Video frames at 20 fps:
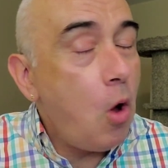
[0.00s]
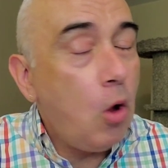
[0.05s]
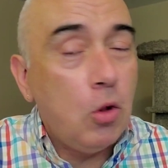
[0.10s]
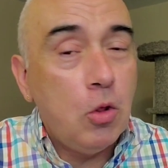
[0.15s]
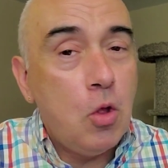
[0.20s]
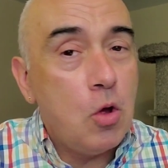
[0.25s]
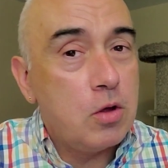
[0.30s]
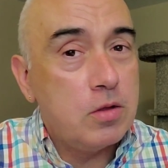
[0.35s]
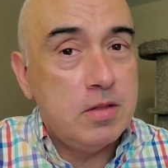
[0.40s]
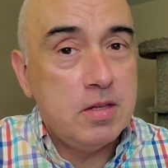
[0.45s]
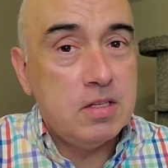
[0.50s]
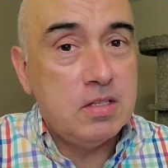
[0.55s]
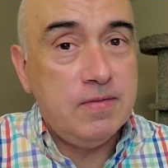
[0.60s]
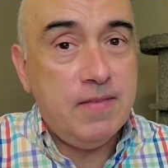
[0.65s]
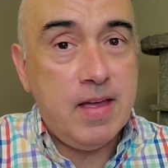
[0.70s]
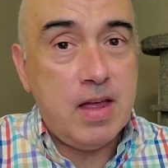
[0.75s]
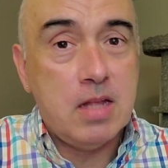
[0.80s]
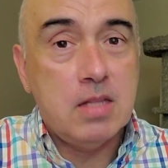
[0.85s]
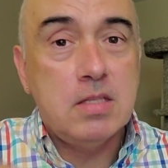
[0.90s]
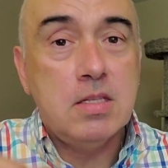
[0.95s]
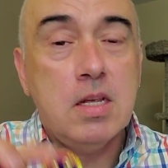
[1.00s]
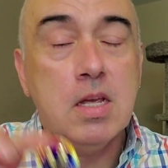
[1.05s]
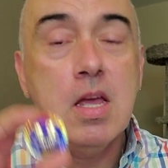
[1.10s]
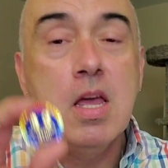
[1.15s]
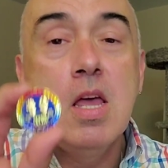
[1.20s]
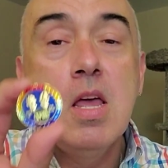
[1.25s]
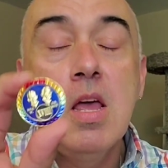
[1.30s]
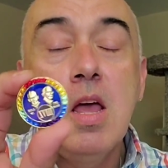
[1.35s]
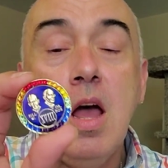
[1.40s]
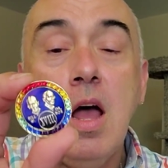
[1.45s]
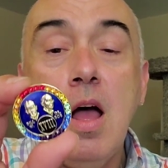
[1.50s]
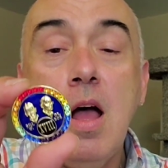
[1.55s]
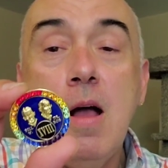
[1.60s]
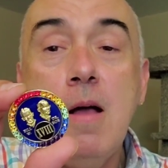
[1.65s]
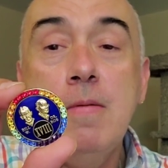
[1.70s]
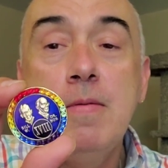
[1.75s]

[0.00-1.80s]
They don't all look this fancy.